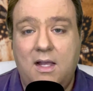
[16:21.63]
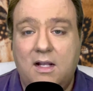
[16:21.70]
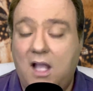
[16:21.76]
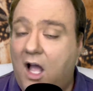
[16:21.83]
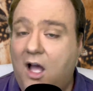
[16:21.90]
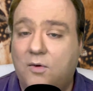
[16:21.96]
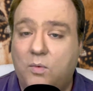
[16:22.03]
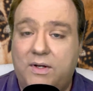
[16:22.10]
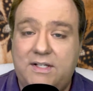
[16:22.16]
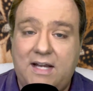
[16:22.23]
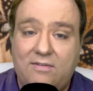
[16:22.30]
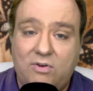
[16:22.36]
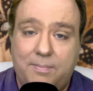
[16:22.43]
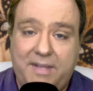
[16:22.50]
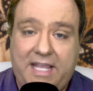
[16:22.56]
Conn would
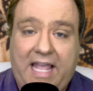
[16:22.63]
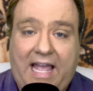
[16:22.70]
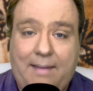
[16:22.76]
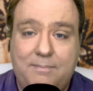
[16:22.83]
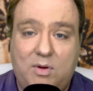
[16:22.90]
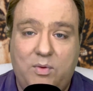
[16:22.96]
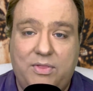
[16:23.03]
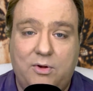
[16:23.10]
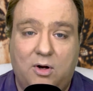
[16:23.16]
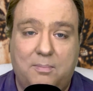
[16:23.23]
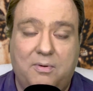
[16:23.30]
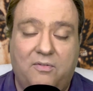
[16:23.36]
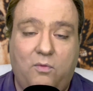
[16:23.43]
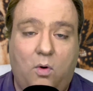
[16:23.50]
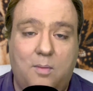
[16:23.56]
never be happy with her
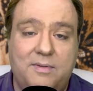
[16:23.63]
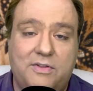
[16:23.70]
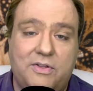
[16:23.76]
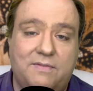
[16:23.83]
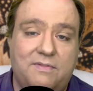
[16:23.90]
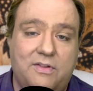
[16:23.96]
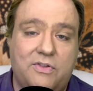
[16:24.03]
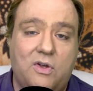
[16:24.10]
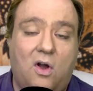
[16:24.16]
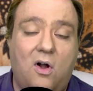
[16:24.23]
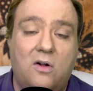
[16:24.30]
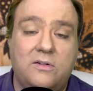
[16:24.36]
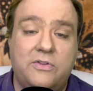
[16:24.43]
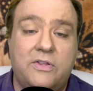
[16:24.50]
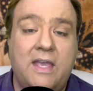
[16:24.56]
performance of the
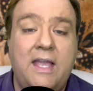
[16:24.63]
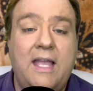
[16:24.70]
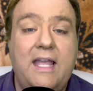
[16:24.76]
songs,